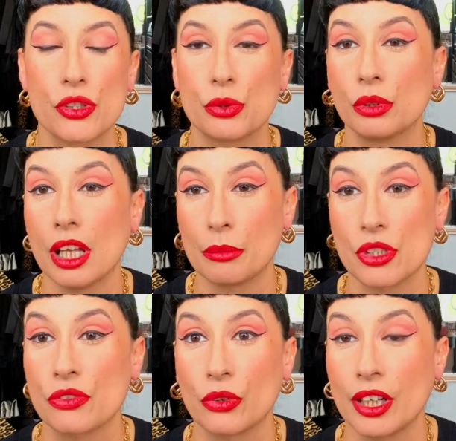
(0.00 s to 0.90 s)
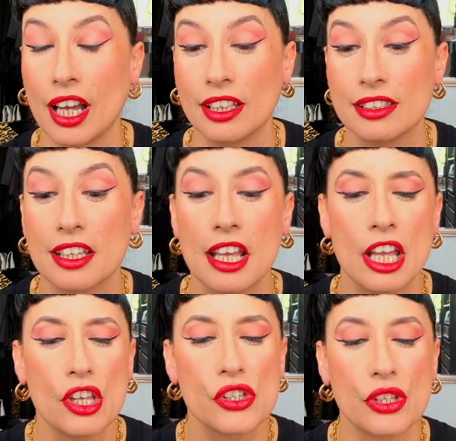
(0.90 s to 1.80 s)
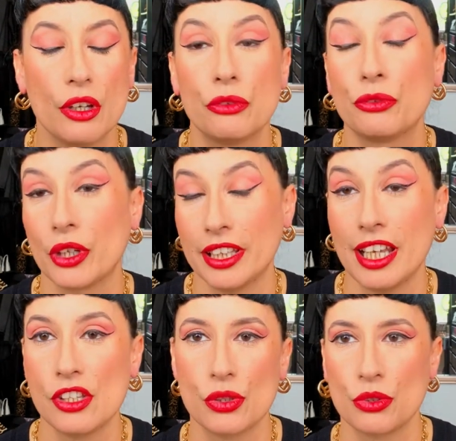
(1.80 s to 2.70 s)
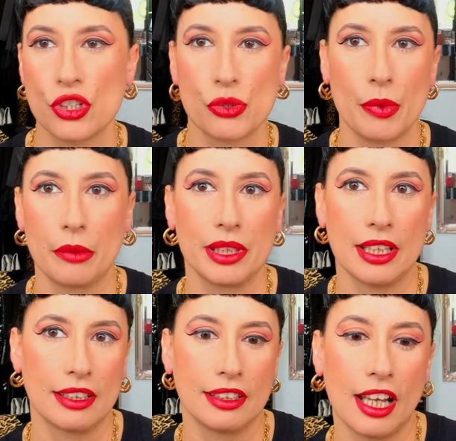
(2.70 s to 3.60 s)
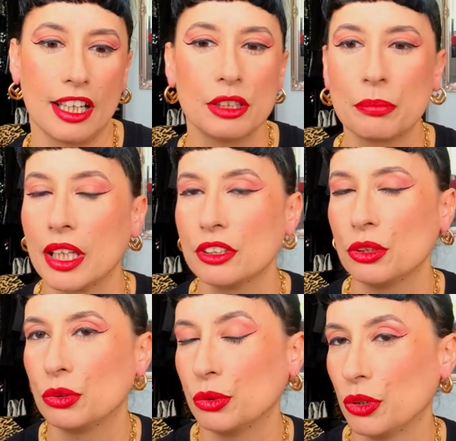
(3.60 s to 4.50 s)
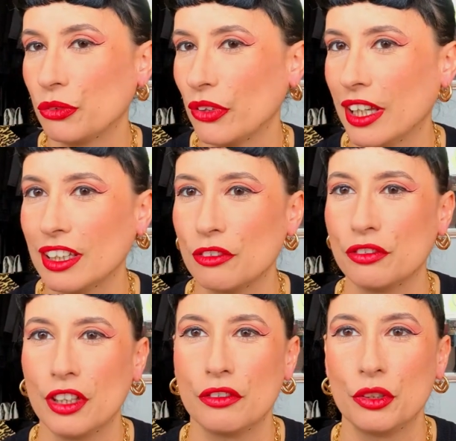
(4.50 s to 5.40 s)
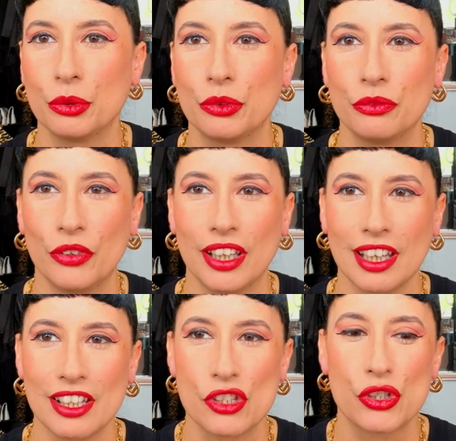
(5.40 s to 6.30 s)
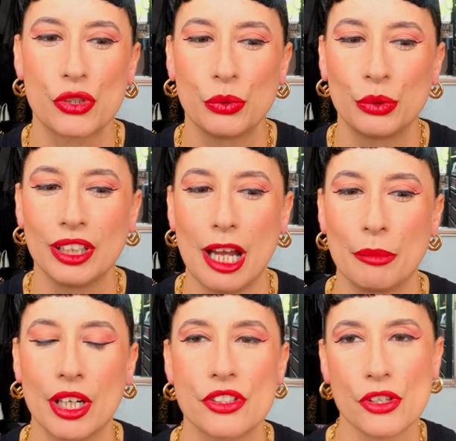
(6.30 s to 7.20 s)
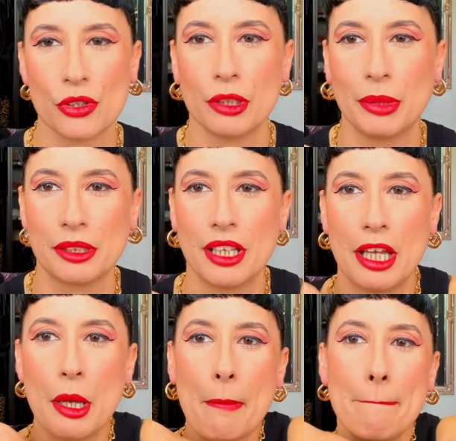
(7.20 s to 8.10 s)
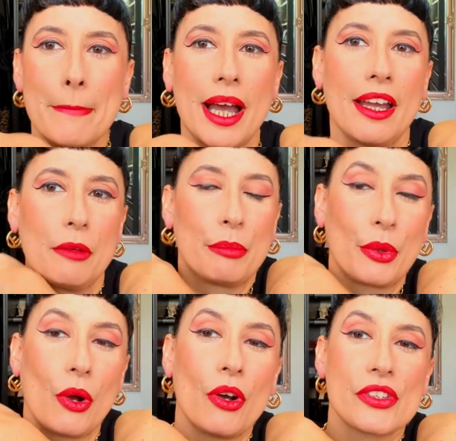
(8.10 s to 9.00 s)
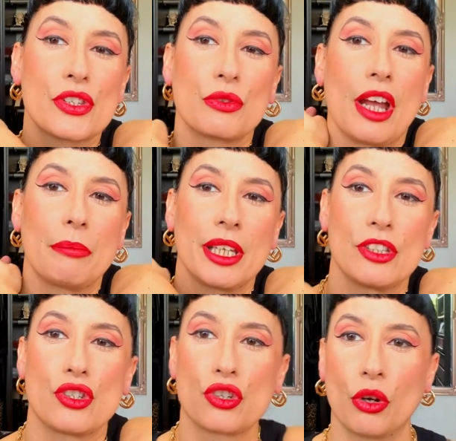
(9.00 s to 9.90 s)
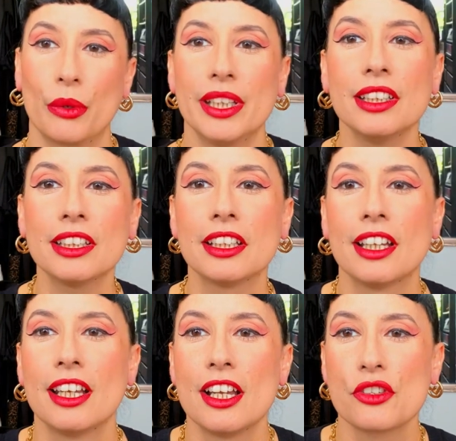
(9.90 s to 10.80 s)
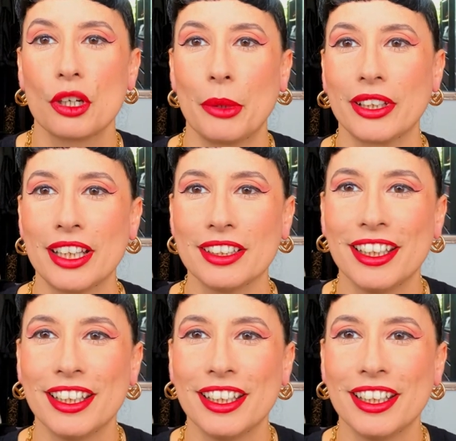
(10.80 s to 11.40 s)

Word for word: too glamorous for night, uh, for day, so just wear it at night. But you do your thing if, if you think it's too glamorous. Sorry, but my bra strap is showing. Sorry about that.